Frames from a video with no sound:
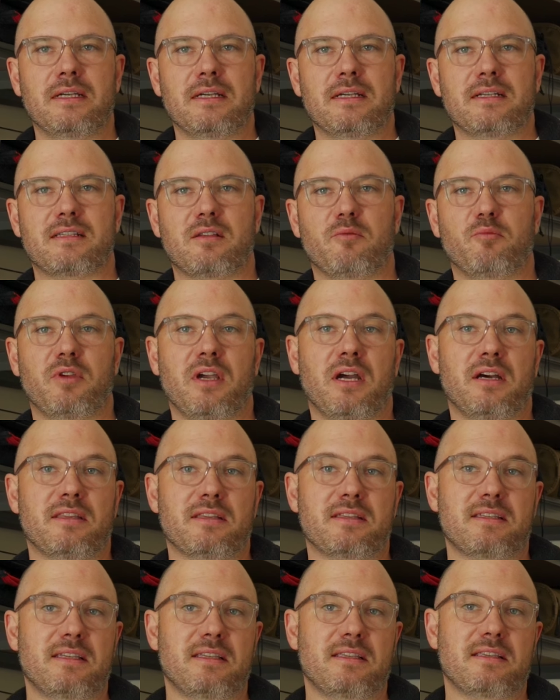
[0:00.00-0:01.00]
some behind the
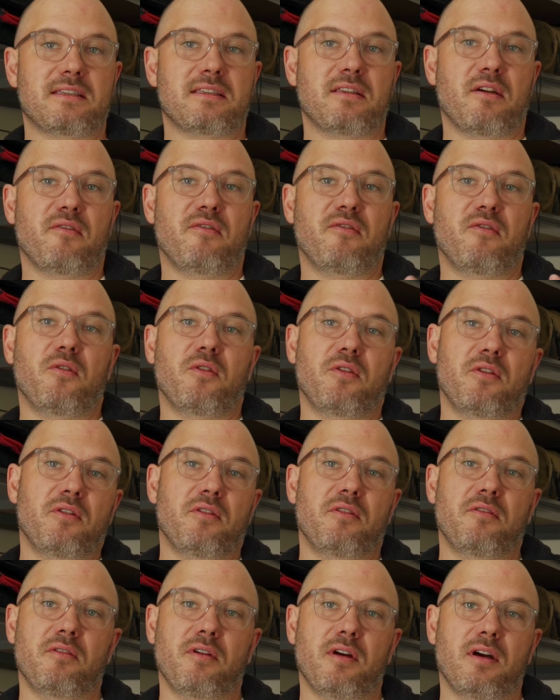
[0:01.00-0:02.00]
scenes stuff for
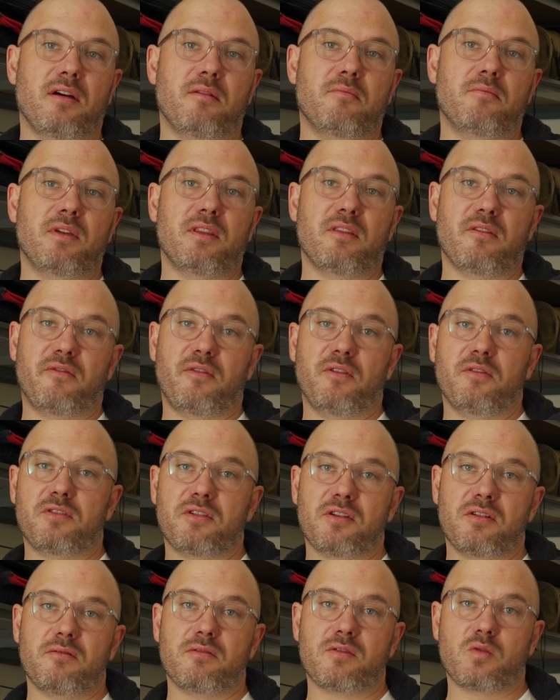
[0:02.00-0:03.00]
you in the
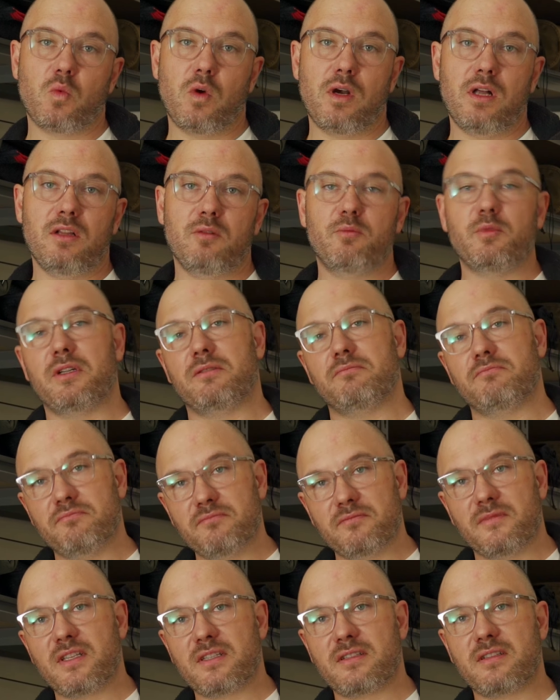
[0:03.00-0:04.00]
future as well, but
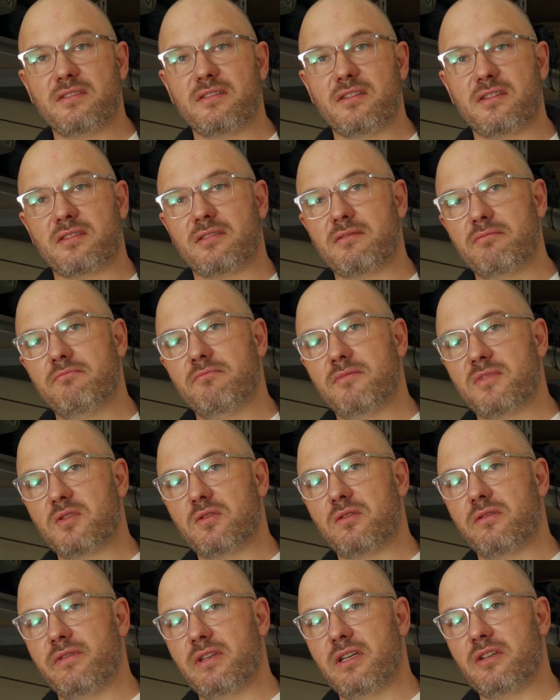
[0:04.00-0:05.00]
this is just sort
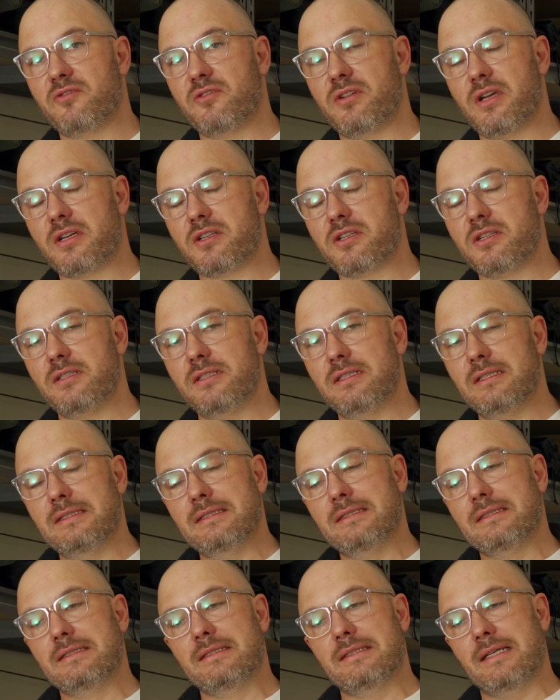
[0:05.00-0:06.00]
of an introduction.
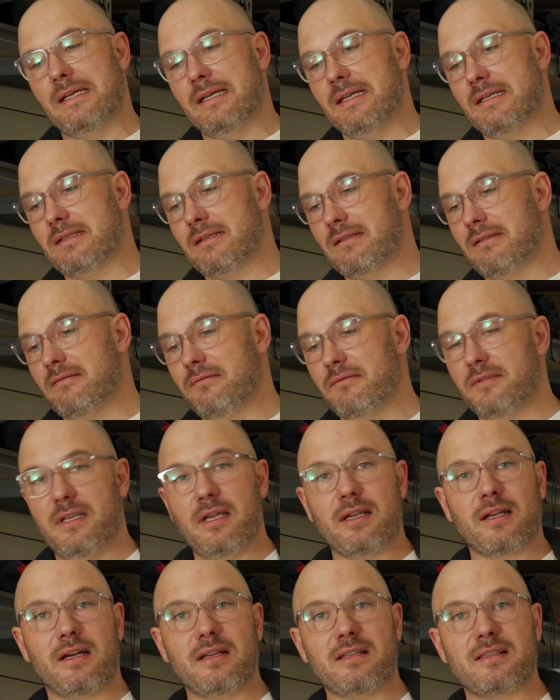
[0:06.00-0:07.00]
And yeah,
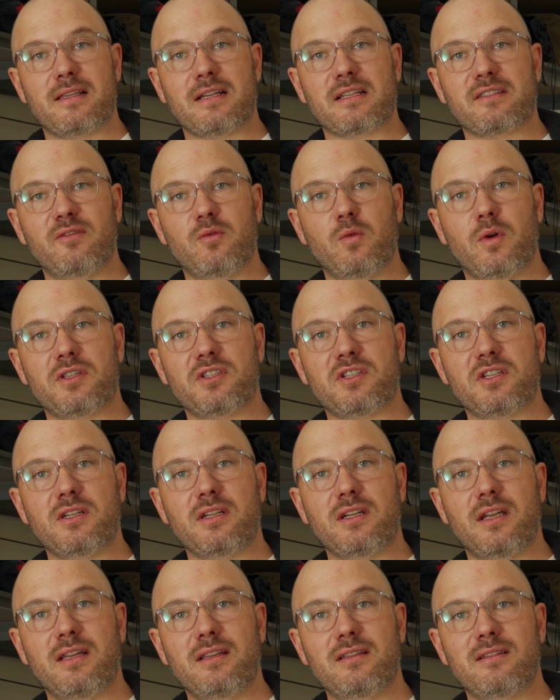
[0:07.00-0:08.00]
guys, thanks for
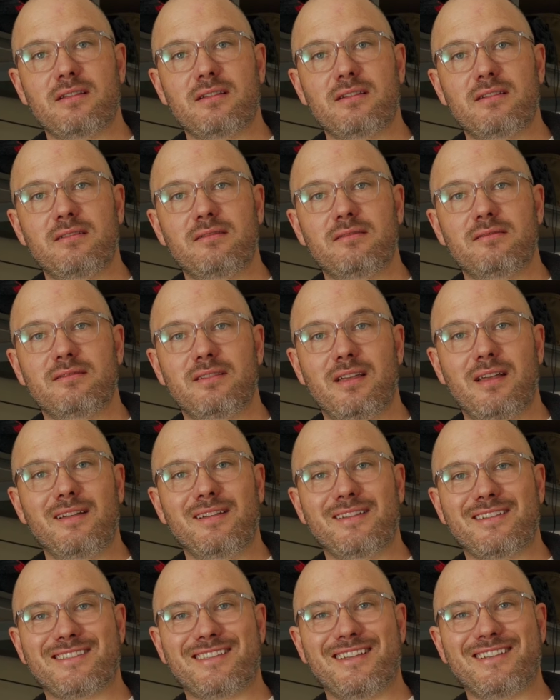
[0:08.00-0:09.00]
watching, and yeah,
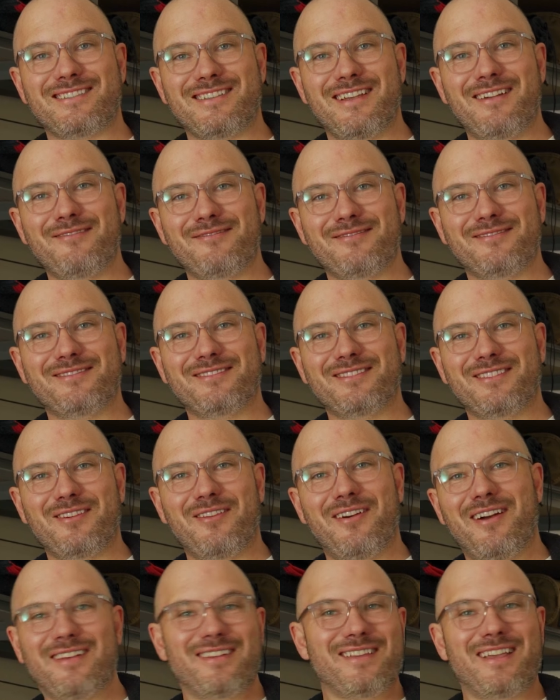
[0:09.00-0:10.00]
stay safe, go
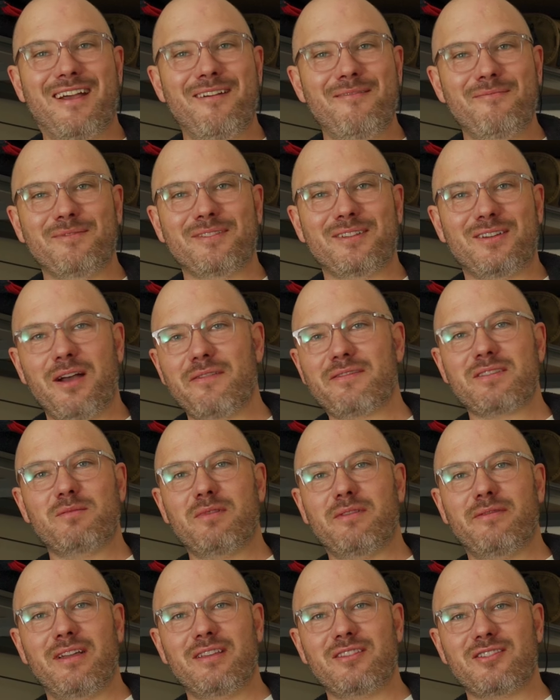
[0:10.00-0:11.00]
out camp, go have some
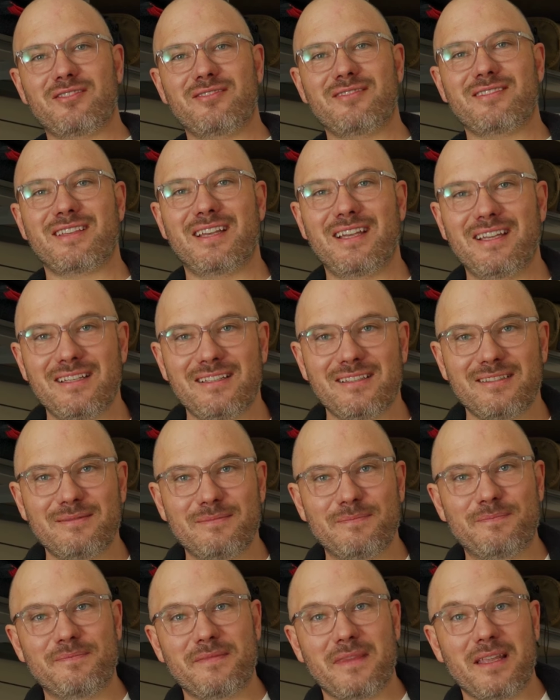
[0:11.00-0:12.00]
adventures,
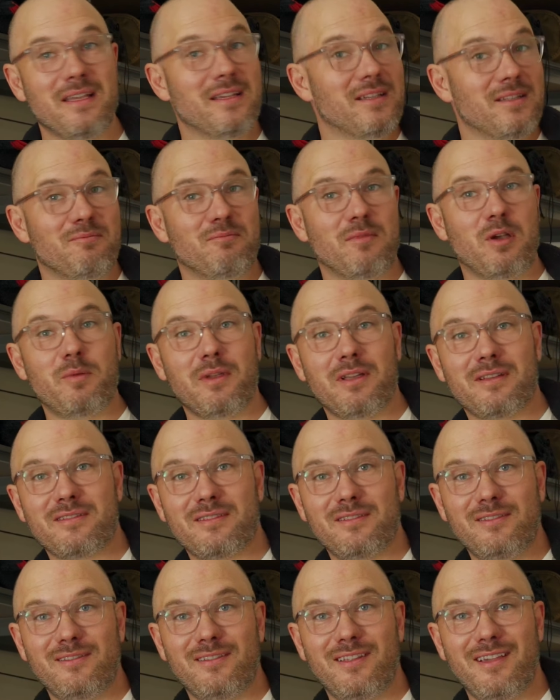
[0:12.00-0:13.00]
and maybe I'll
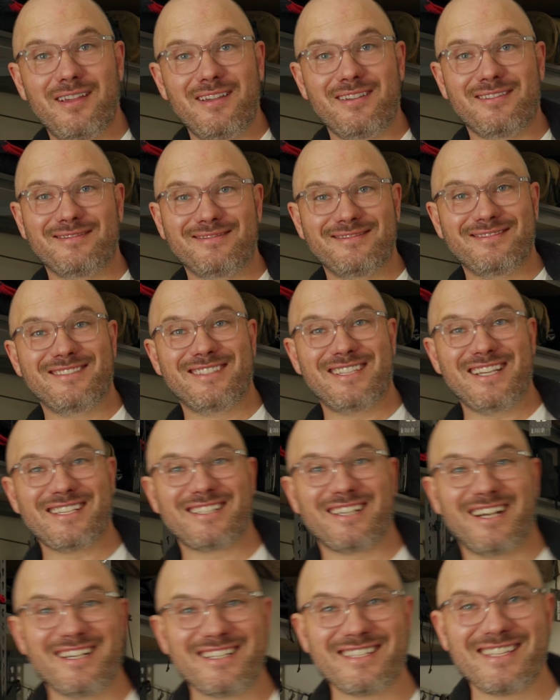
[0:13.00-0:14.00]
see you there. Cheers,
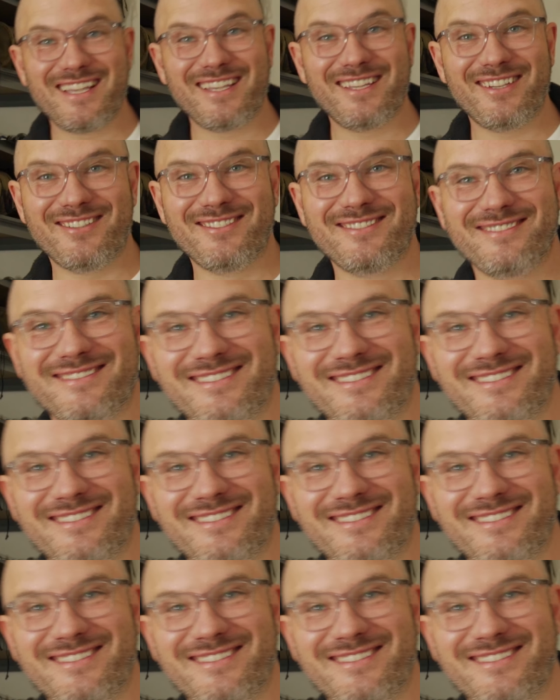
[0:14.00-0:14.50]
guys. Thank you.